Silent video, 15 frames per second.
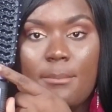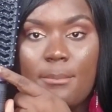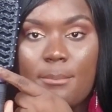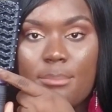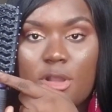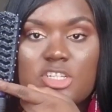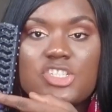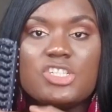
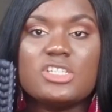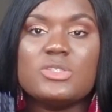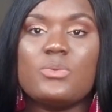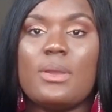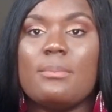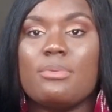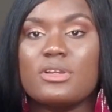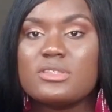brushes
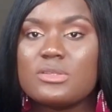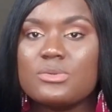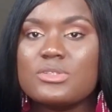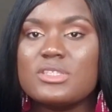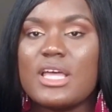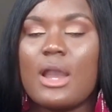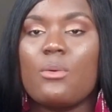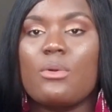with bristles
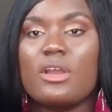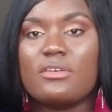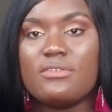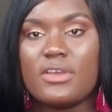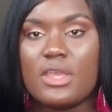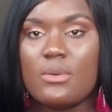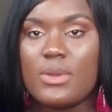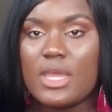that work for
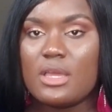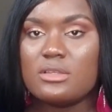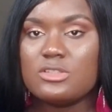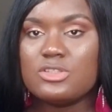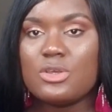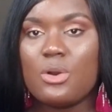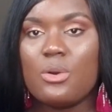your wig. So